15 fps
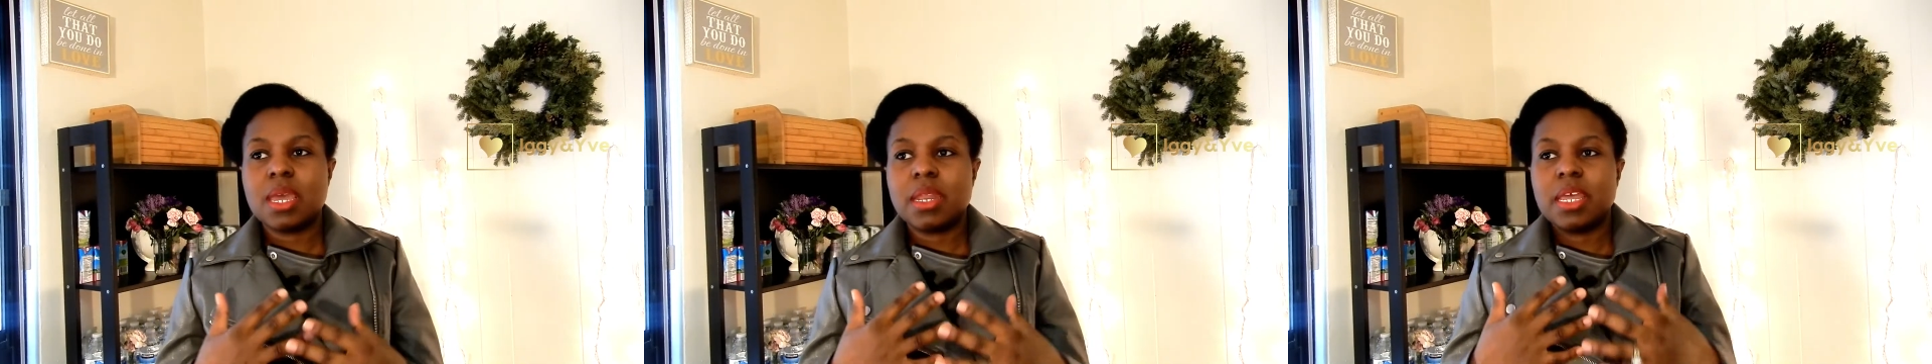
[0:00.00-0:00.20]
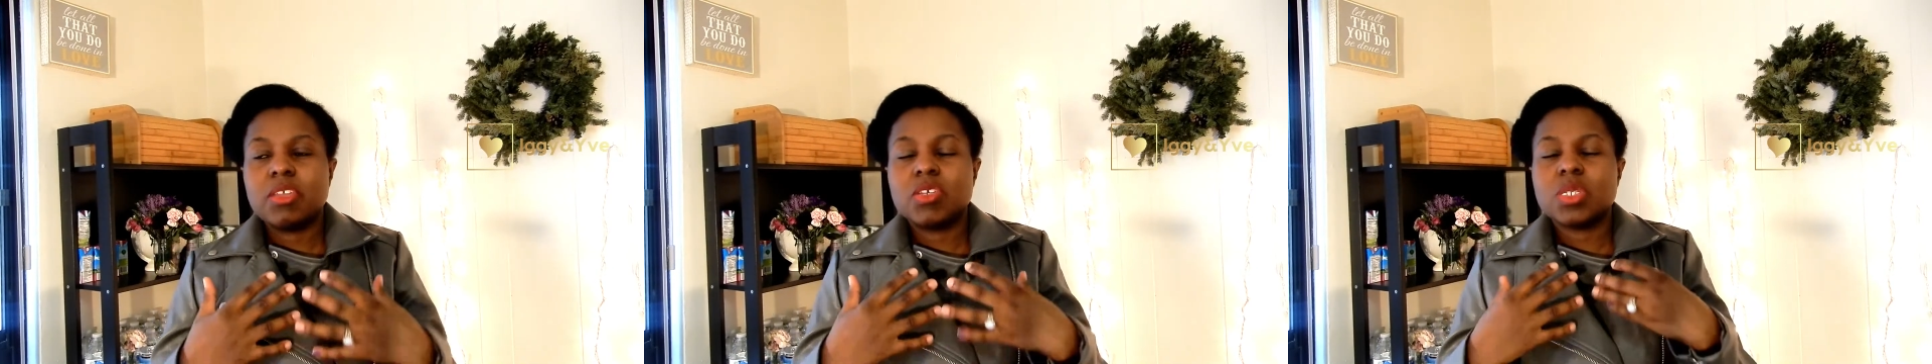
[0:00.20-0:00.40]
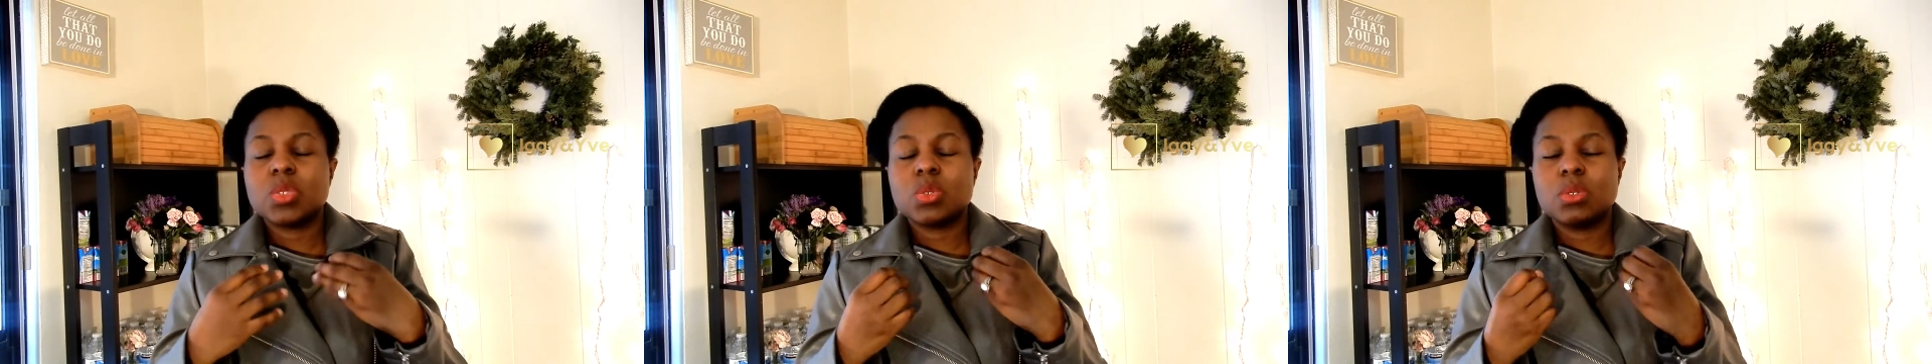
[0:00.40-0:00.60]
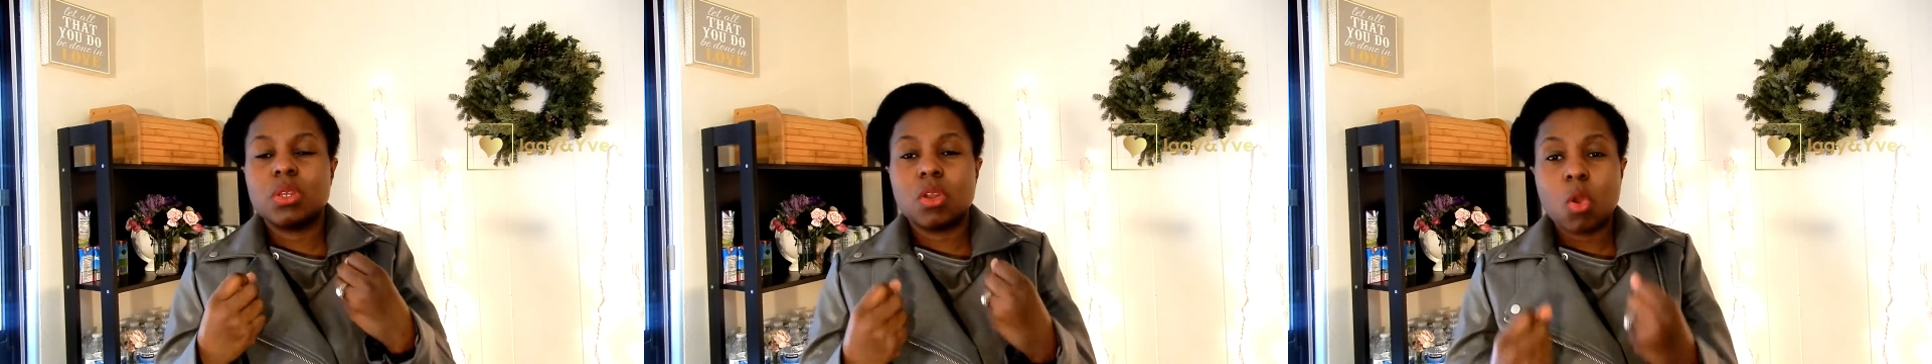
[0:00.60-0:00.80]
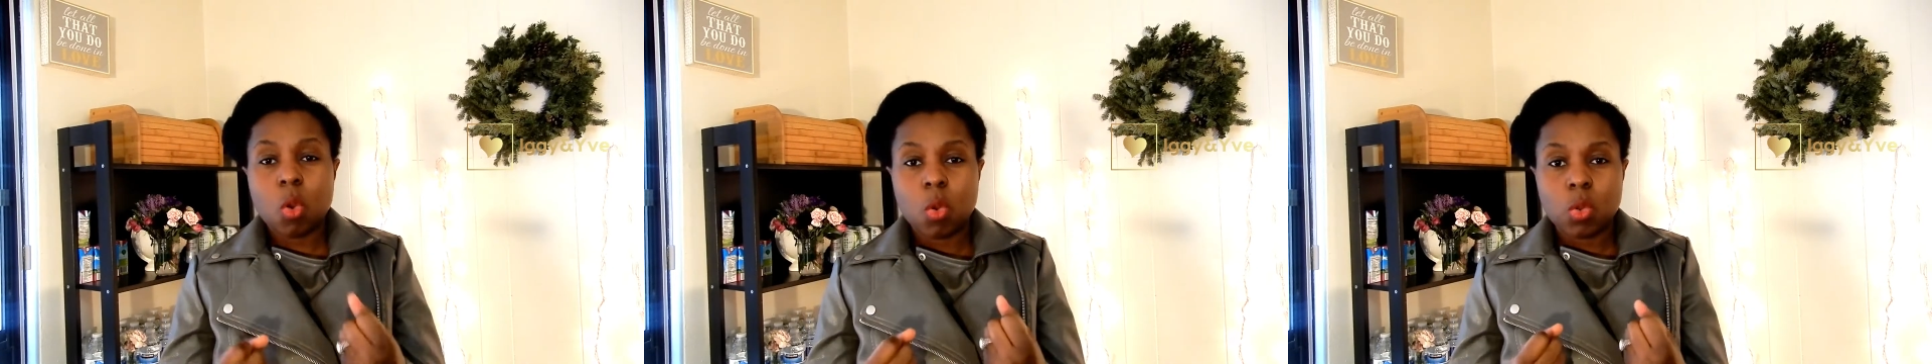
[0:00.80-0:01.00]
and I just could
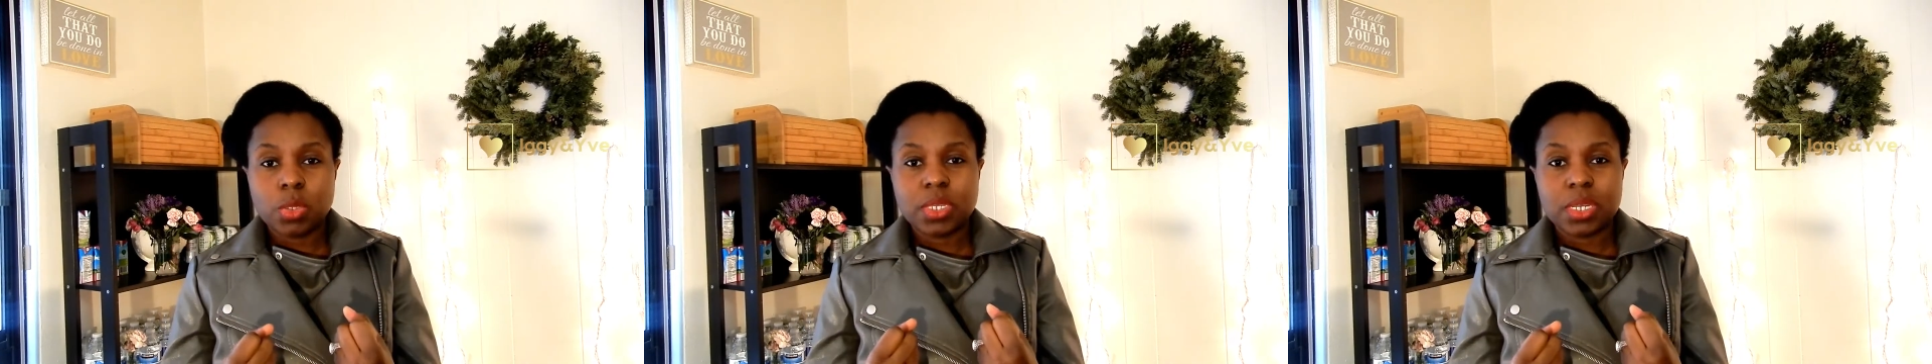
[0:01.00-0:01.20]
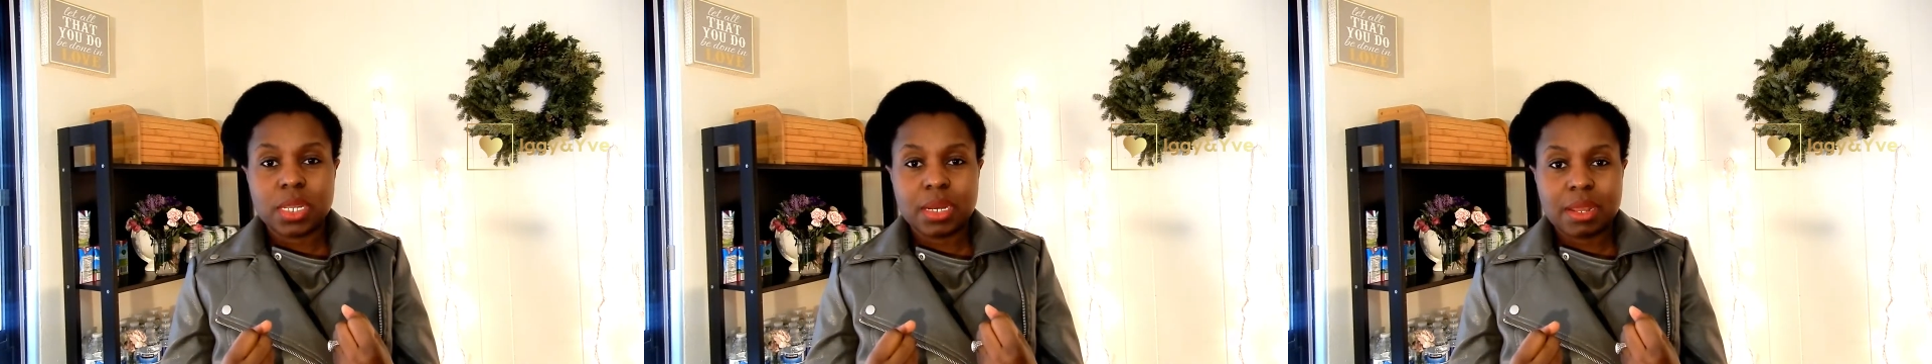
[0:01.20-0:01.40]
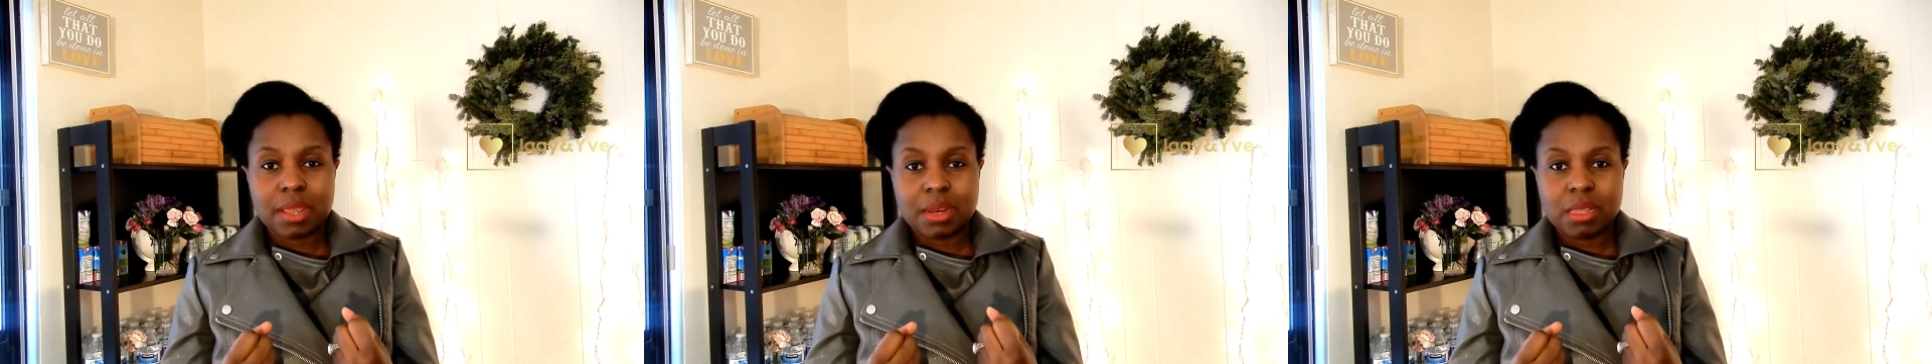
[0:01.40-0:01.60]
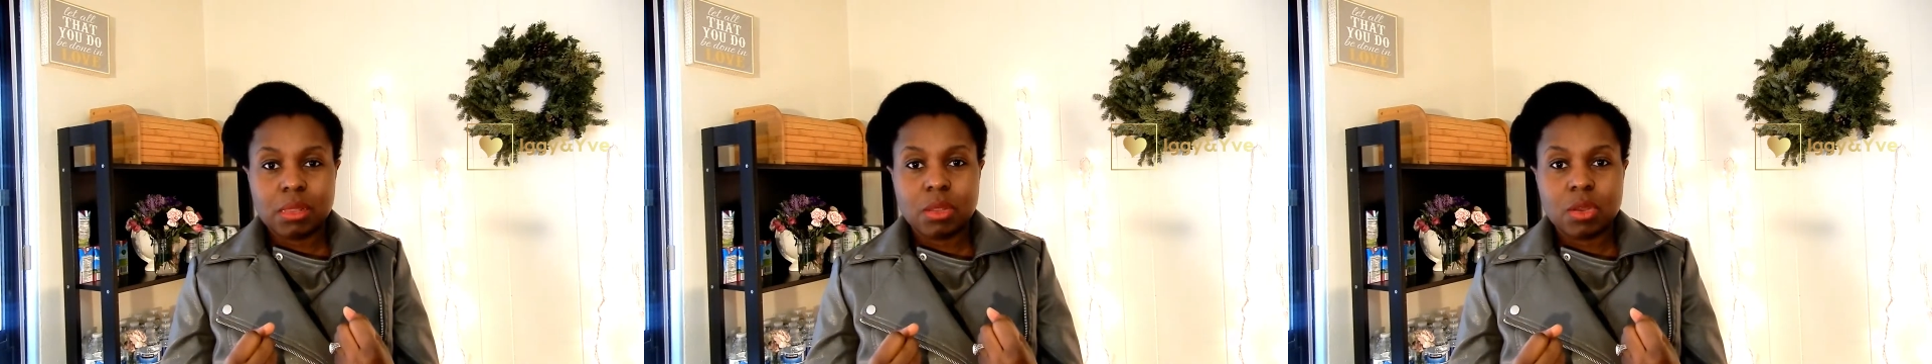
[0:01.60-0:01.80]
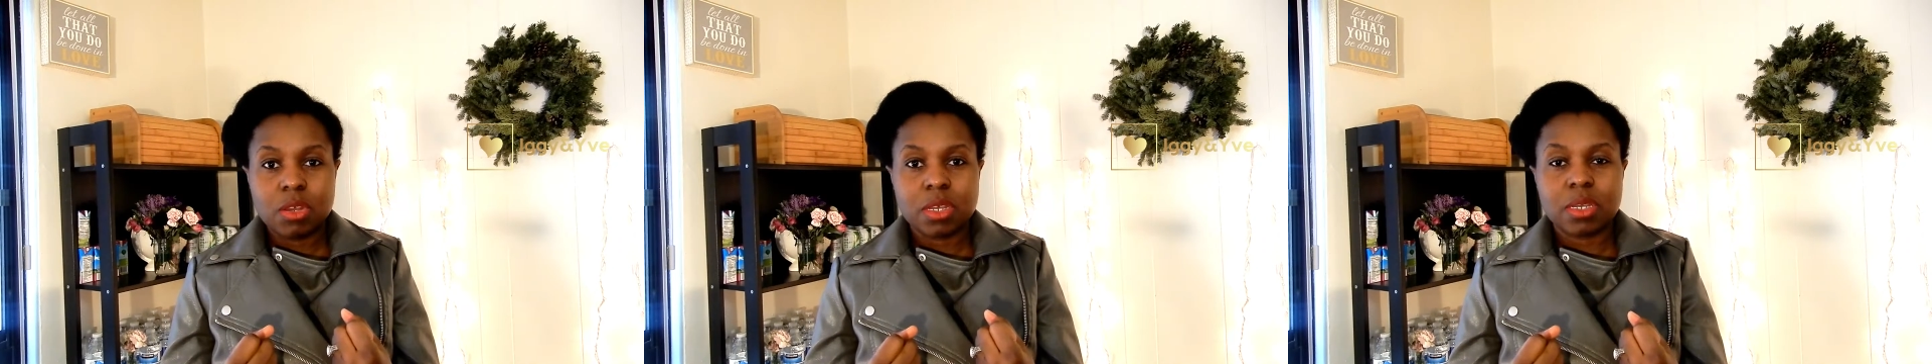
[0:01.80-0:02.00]
not hold it in any
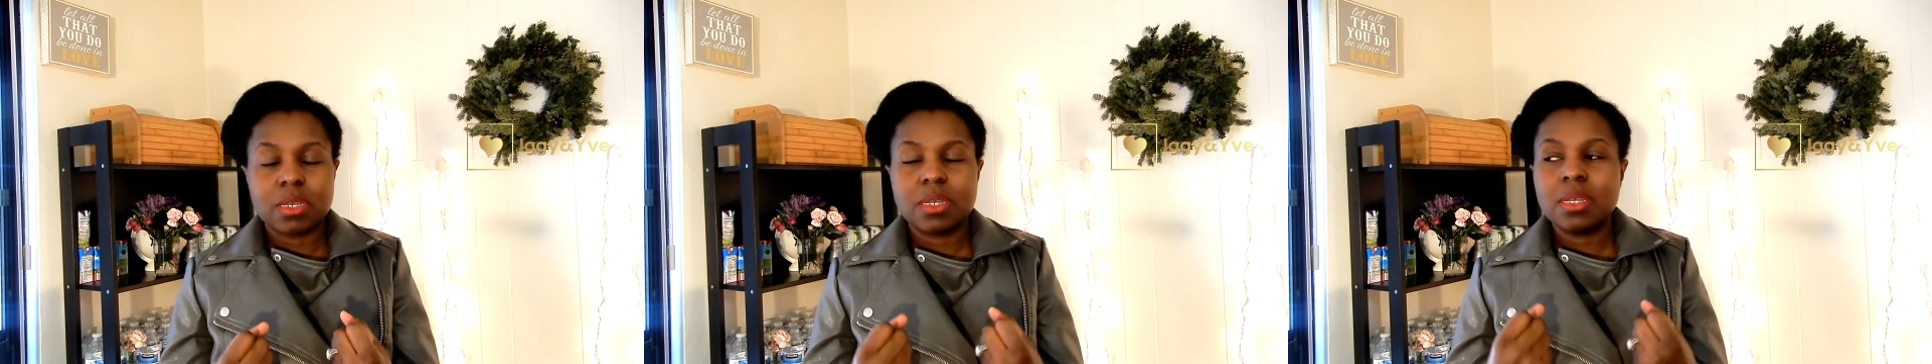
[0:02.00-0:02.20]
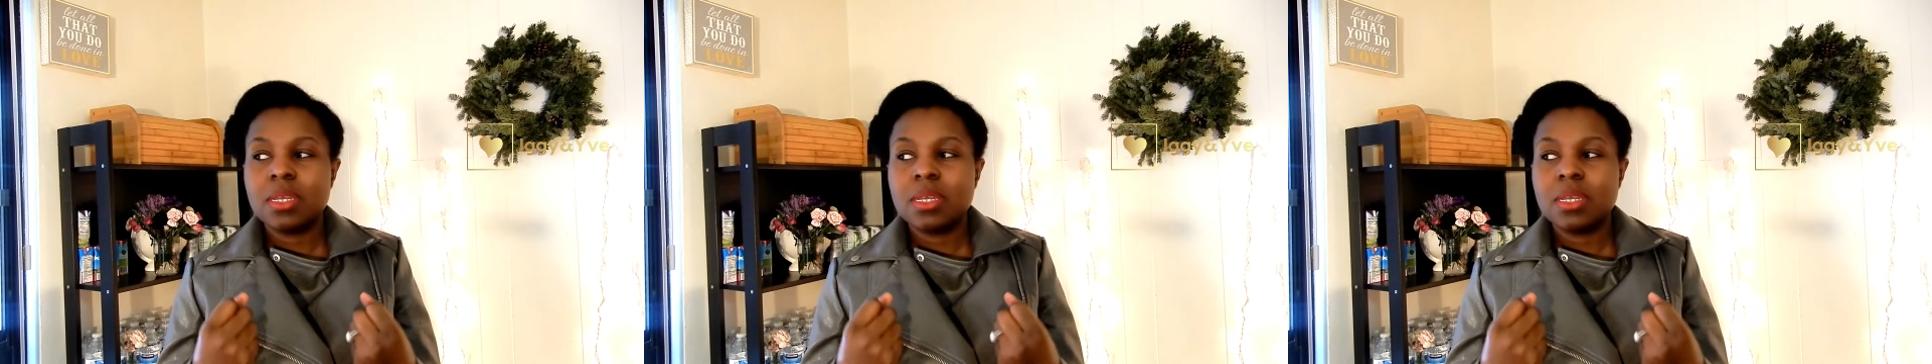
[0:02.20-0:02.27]
longer,